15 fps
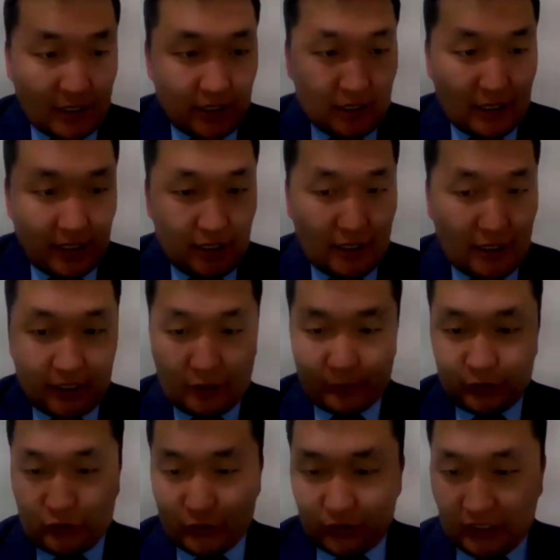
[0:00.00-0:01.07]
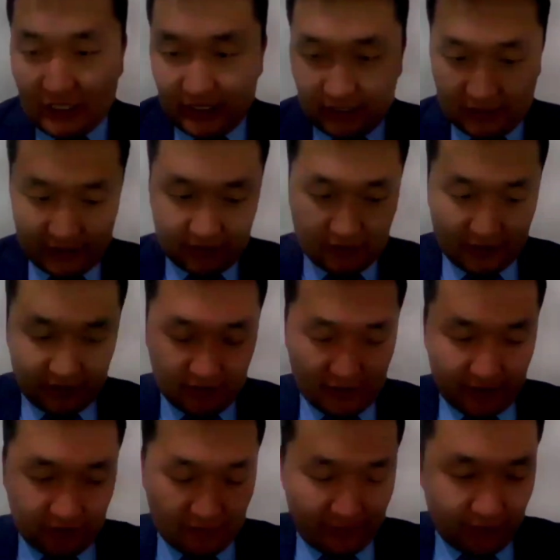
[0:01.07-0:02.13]
allow me to highlight
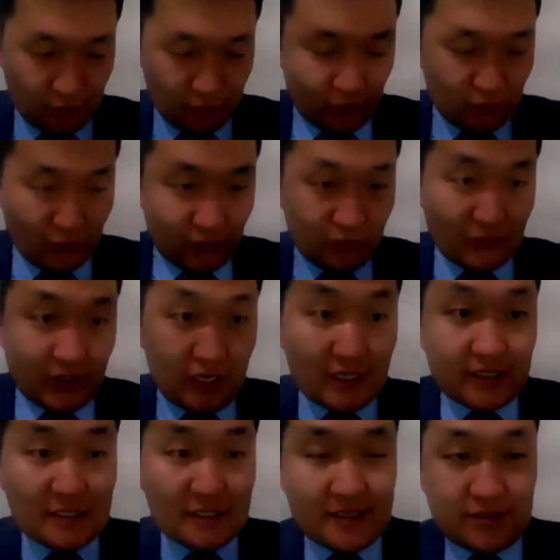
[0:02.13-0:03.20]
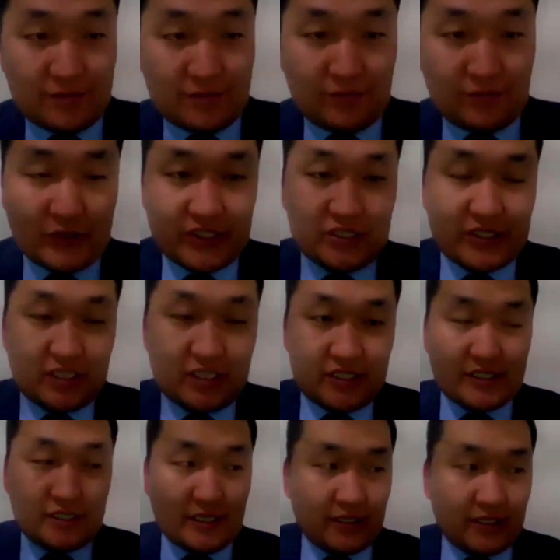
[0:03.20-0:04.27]
a few facts. For
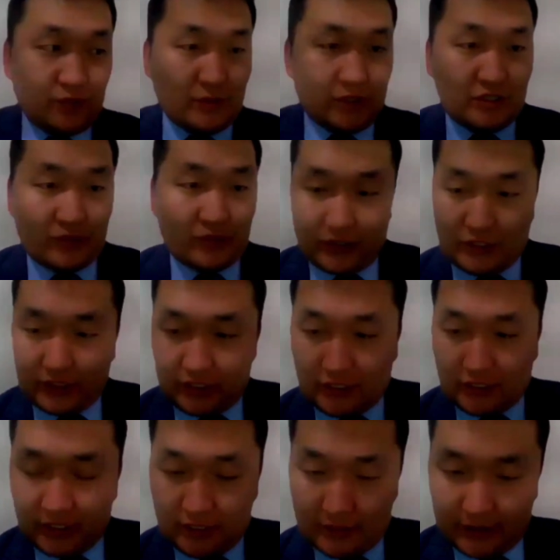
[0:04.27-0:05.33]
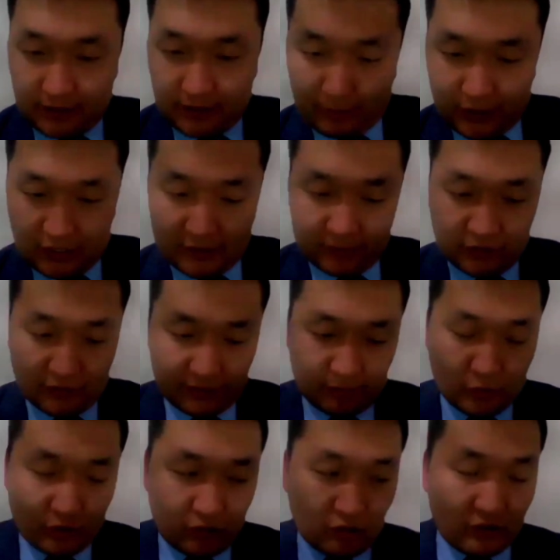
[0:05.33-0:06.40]
instance, in 2020, the Parliament of
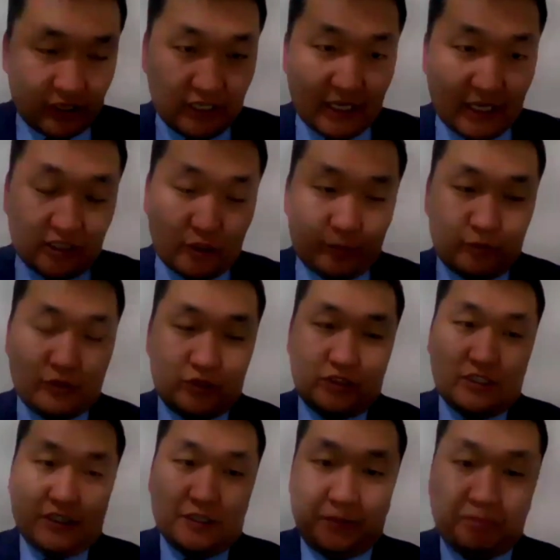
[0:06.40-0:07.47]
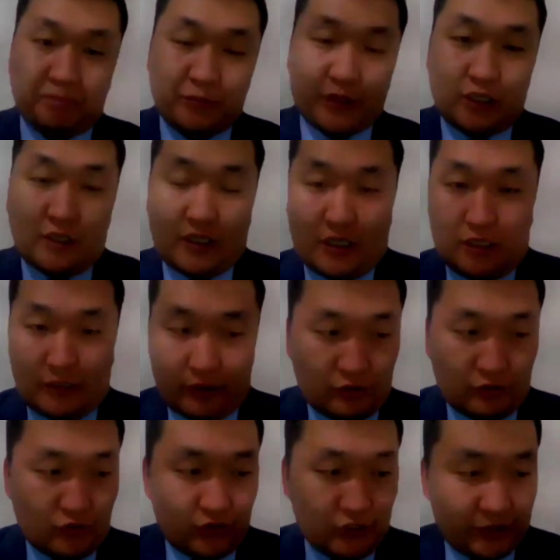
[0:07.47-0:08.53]
Mongolia adopted a
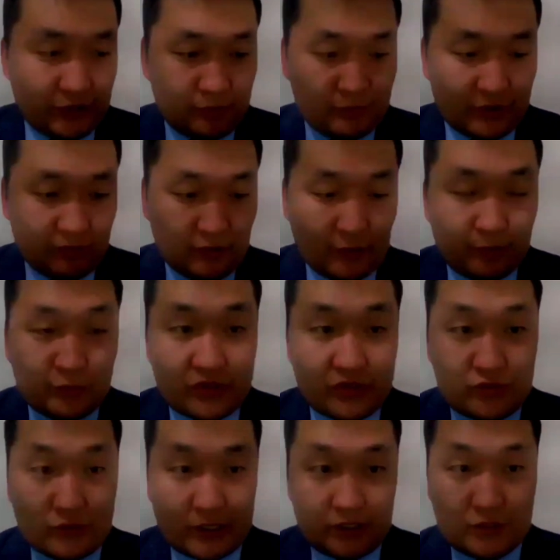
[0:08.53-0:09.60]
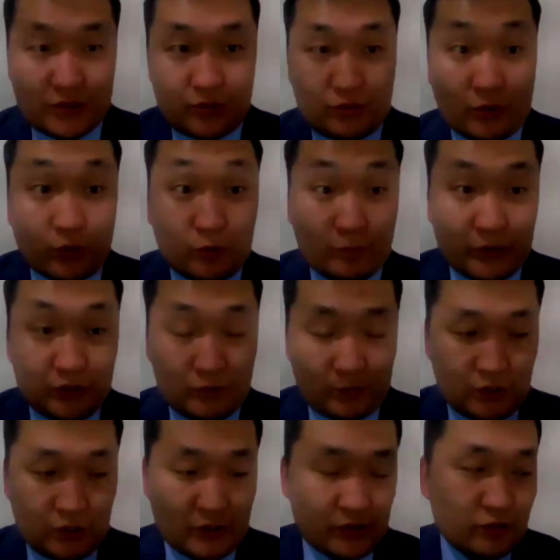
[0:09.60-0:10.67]
long-term development strategy document,
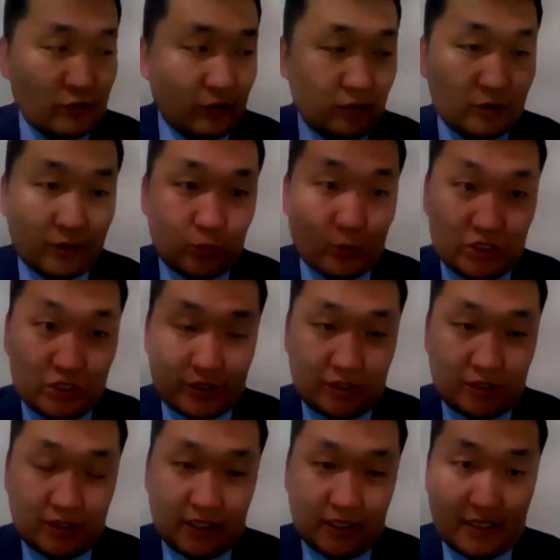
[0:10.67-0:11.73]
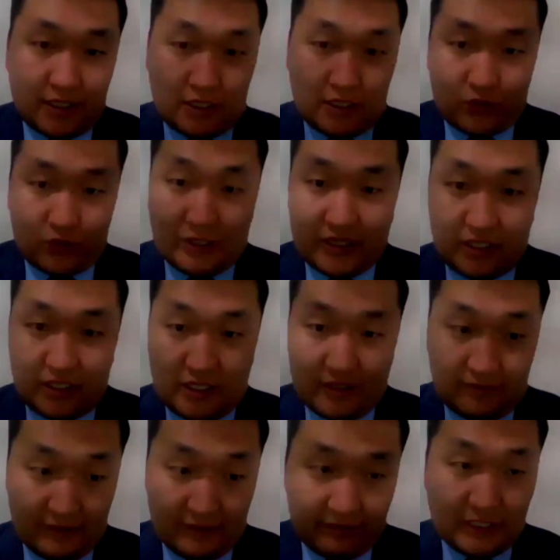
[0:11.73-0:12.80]
which is called Vision
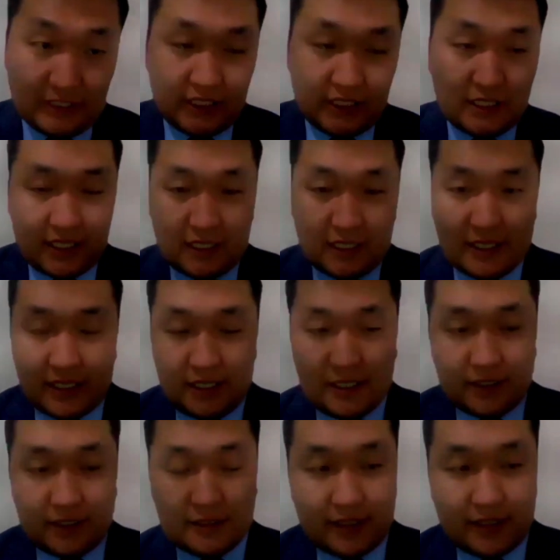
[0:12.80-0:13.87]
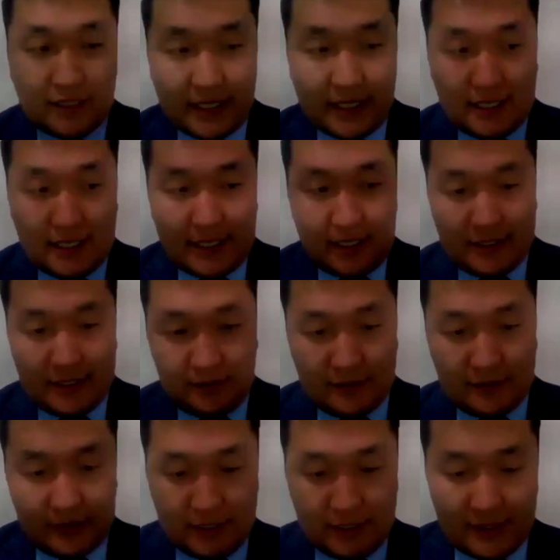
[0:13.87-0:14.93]
2050. And
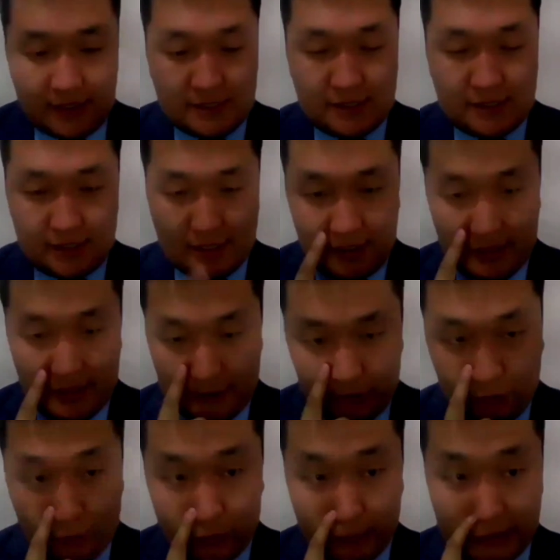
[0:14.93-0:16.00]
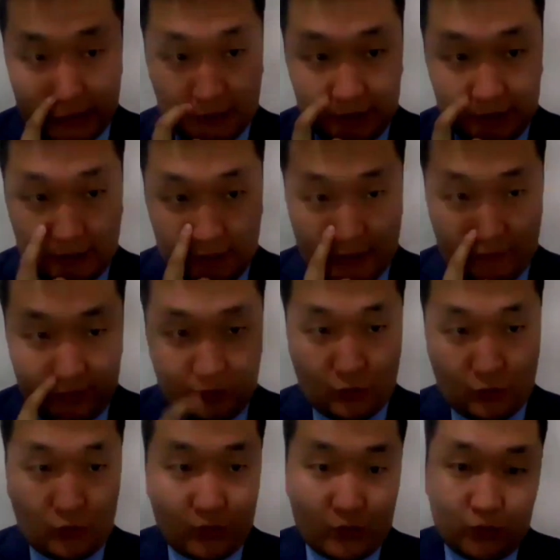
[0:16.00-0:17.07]
in this document, if
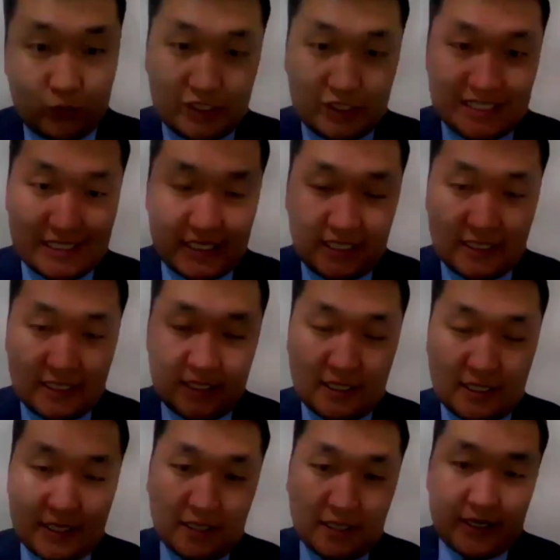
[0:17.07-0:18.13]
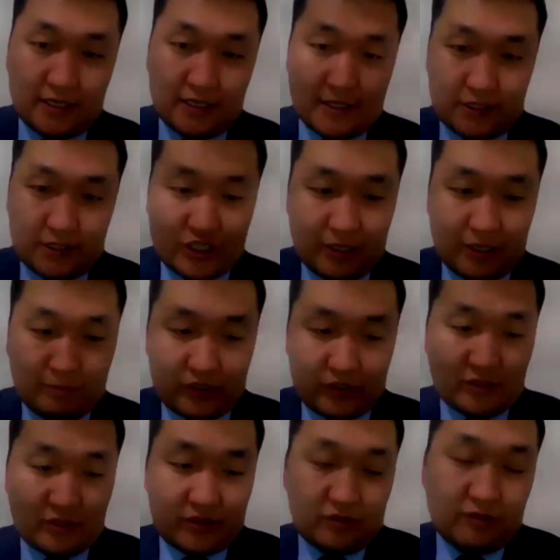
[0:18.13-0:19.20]
you see the
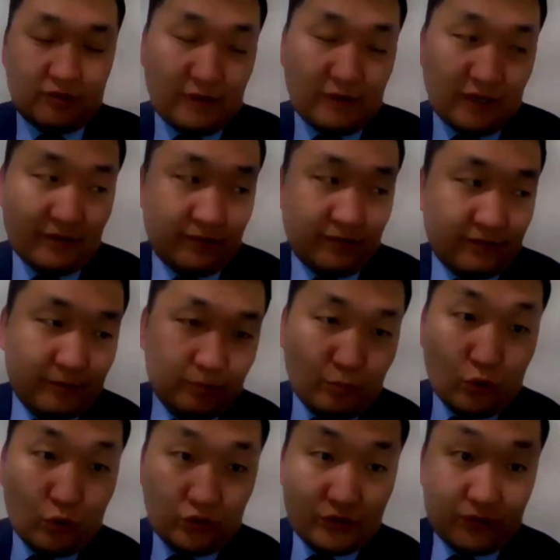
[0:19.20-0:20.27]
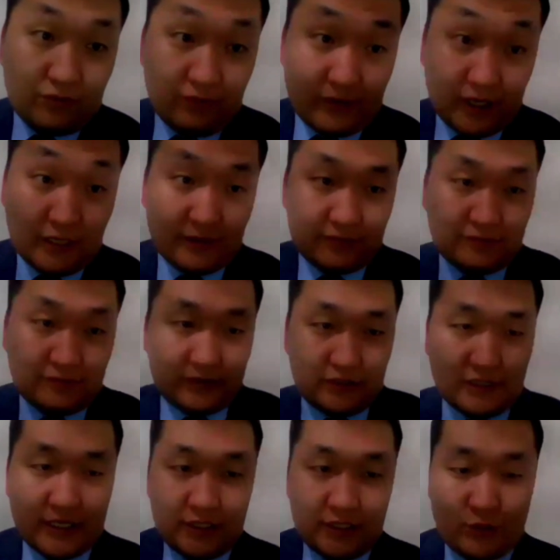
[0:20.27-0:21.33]
chapter 5.5,
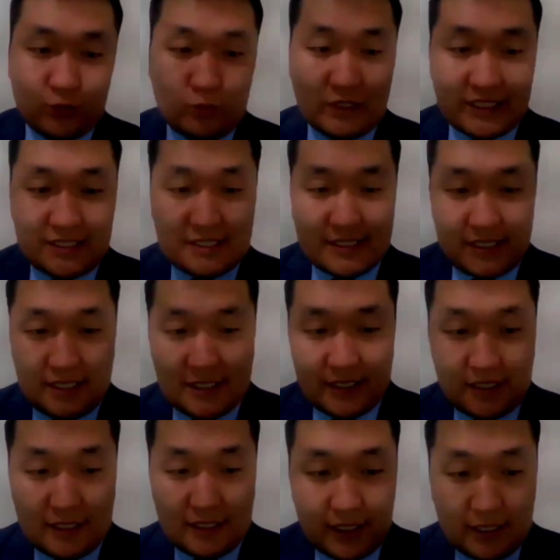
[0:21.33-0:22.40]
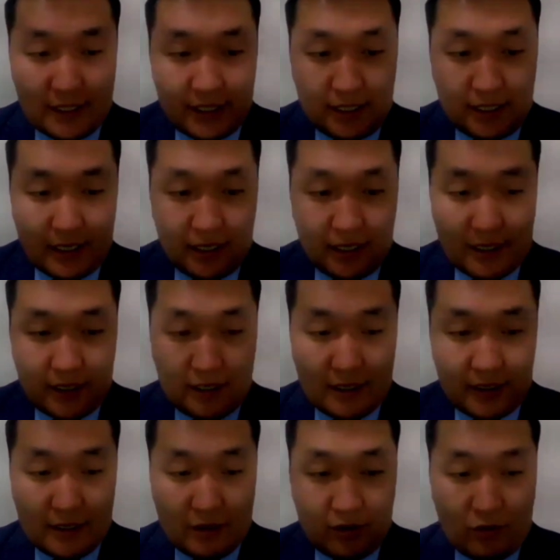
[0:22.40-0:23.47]
then you will see
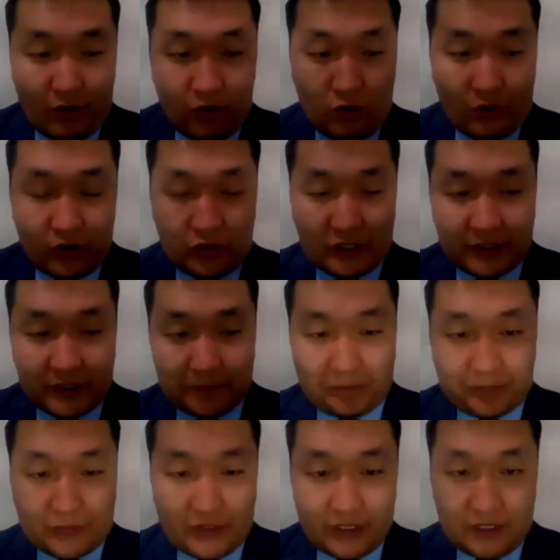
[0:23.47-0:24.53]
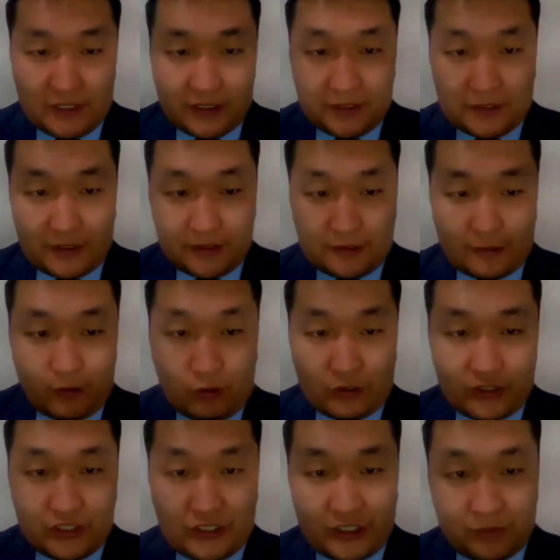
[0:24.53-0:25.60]
or the
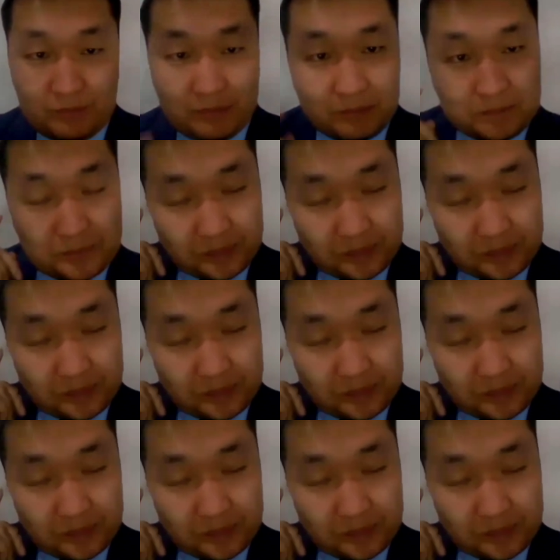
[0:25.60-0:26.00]
long-term